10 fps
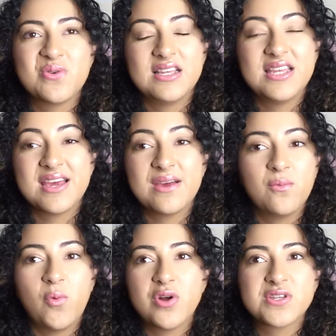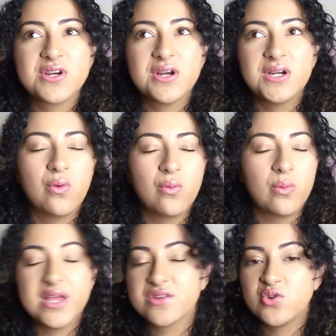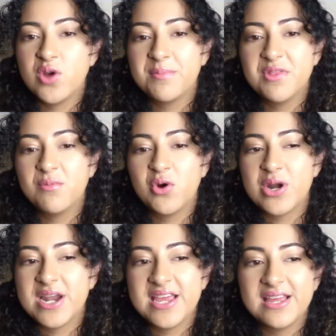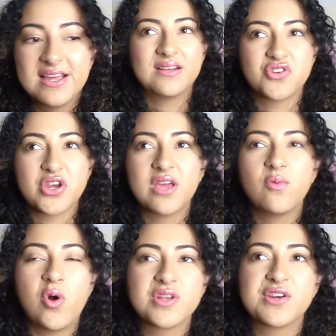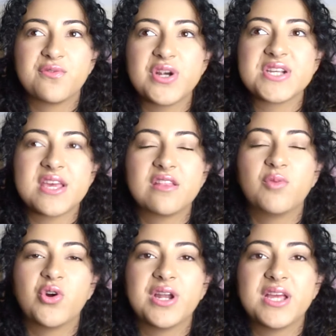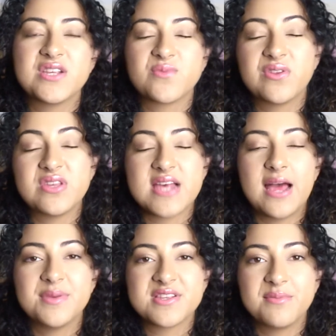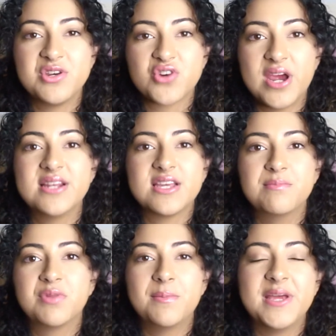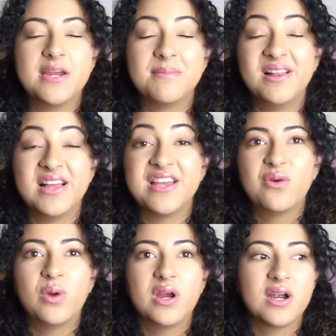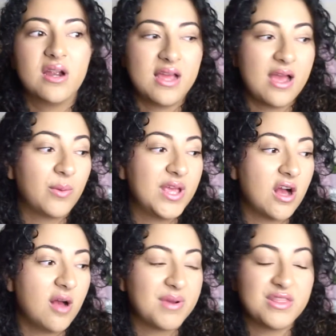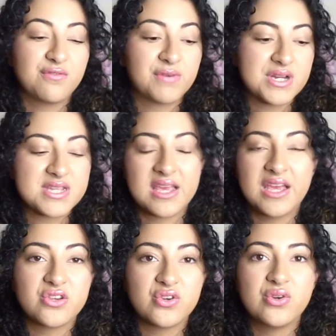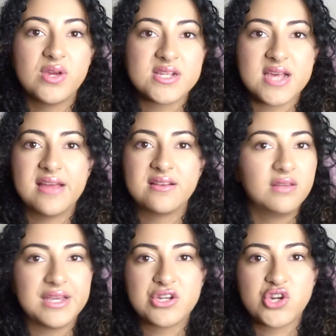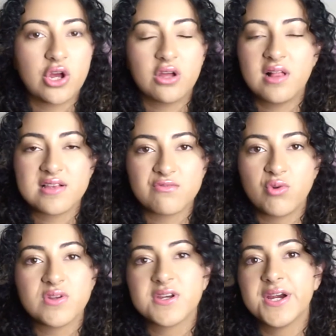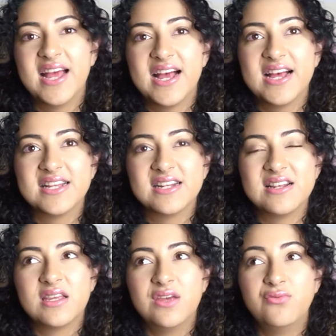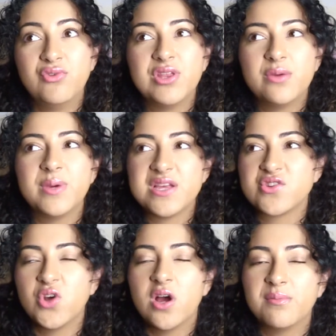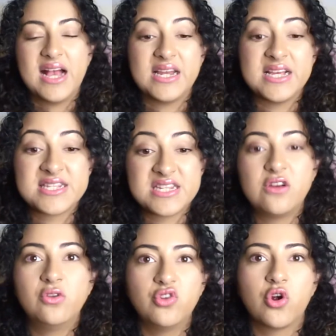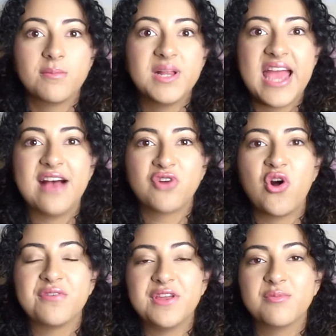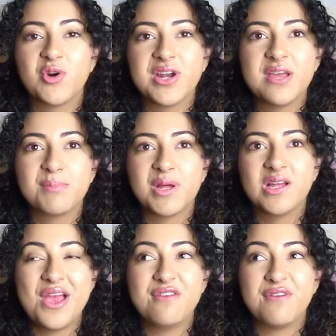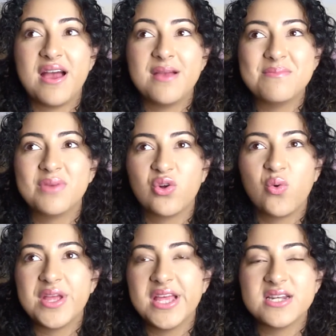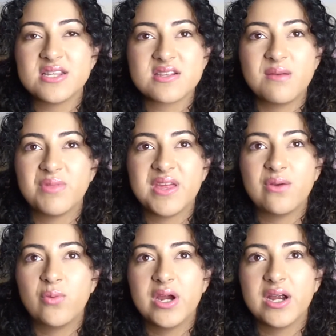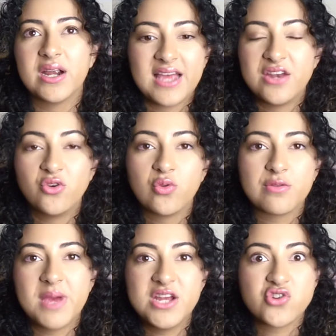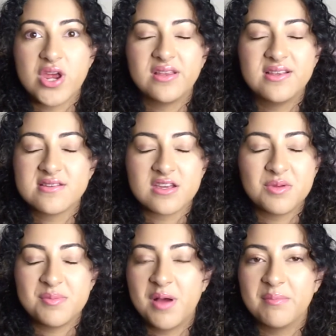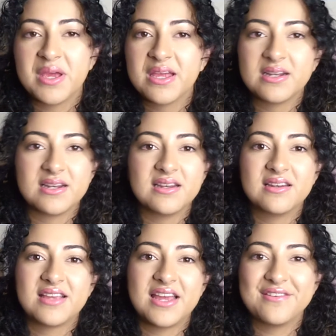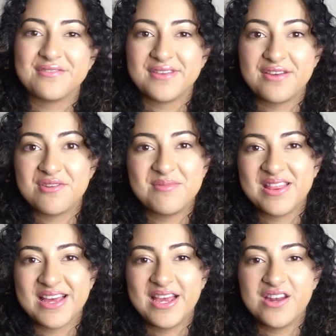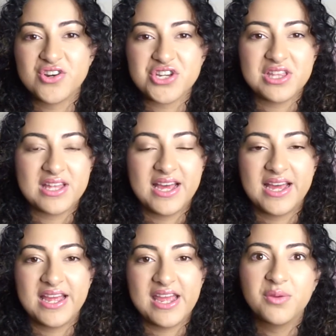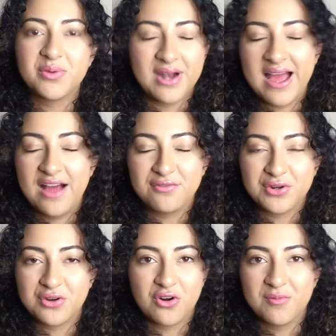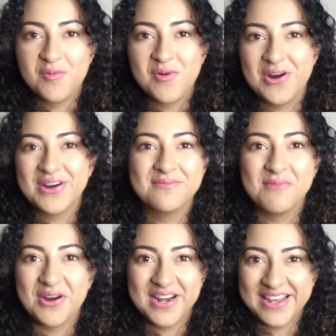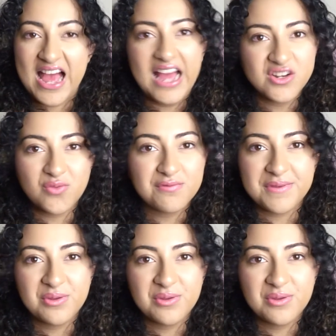yeah, water wakes you up in the morning. Drinking water first thing in the morning is one of these habits I've been trying to implement in my life, where I wake up and the first thing I do is I like chug a glass of water, and it really wakes you up. And I still normally have coffee in the morning, but if I'm going into something where I know that my adrenaline's gonna be pumping and kind of giving me that energy that I wouldn't have on a normal morning, I don't feel